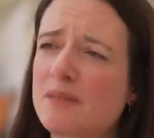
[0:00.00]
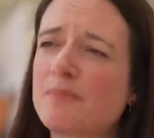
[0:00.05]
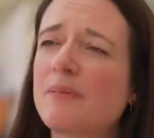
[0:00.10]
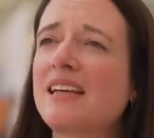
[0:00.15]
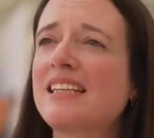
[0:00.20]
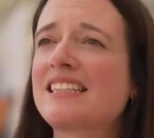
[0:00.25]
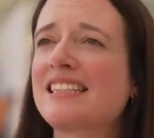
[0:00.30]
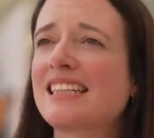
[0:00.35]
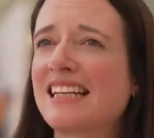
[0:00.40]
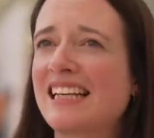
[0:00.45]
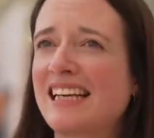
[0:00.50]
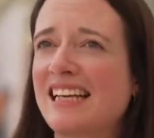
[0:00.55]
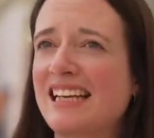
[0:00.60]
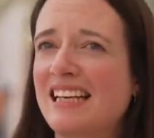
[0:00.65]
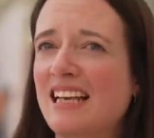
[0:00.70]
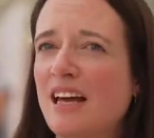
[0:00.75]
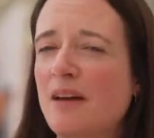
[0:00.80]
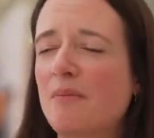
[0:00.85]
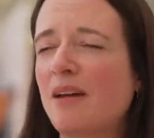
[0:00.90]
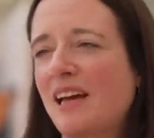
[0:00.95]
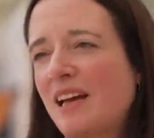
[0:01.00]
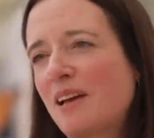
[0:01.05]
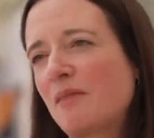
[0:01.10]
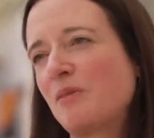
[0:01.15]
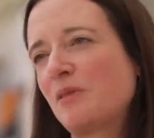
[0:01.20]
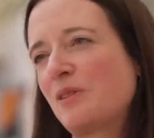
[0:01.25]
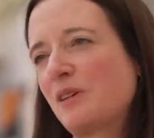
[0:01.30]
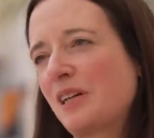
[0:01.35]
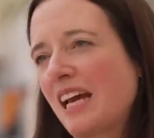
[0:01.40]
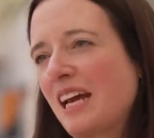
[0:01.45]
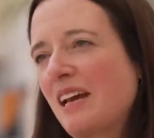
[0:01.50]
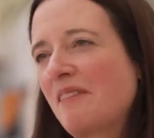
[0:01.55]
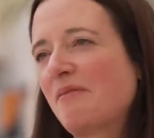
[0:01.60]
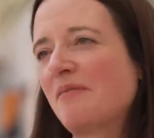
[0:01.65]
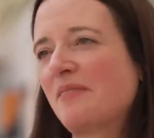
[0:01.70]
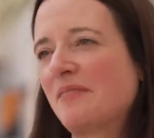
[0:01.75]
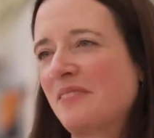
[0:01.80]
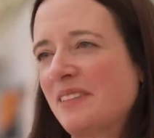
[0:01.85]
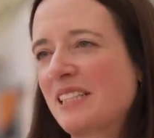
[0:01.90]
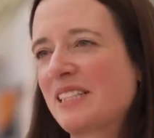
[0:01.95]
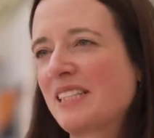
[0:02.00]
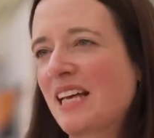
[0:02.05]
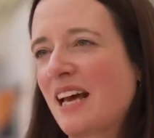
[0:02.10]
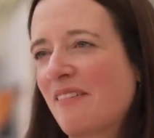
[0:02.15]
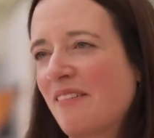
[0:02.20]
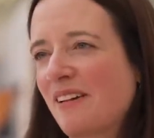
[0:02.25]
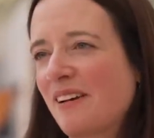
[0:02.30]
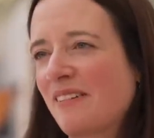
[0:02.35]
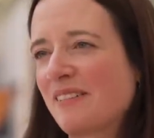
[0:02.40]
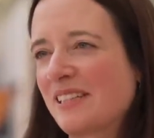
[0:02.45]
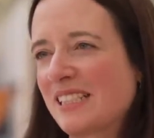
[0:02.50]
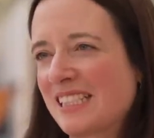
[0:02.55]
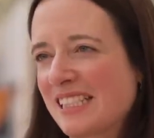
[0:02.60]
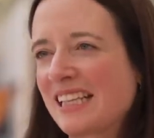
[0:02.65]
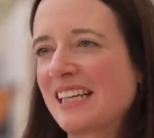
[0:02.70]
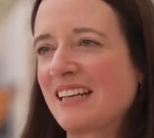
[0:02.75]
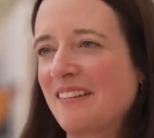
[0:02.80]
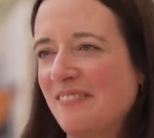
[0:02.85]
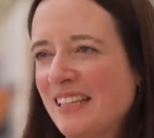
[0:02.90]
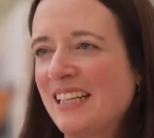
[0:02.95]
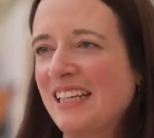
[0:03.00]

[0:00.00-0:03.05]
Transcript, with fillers: It's basically like playing a board game, is how I always think of